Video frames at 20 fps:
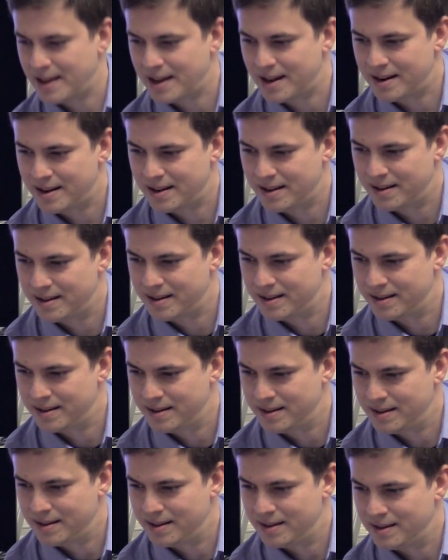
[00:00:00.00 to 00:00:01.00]
then,
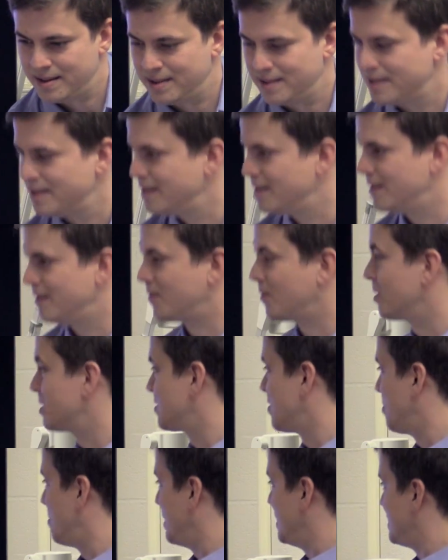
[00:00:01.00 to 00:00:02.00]
of
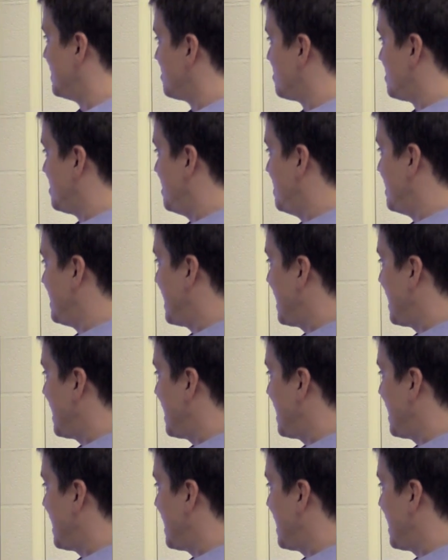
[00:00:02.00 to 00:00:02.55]
course, everybody's interested in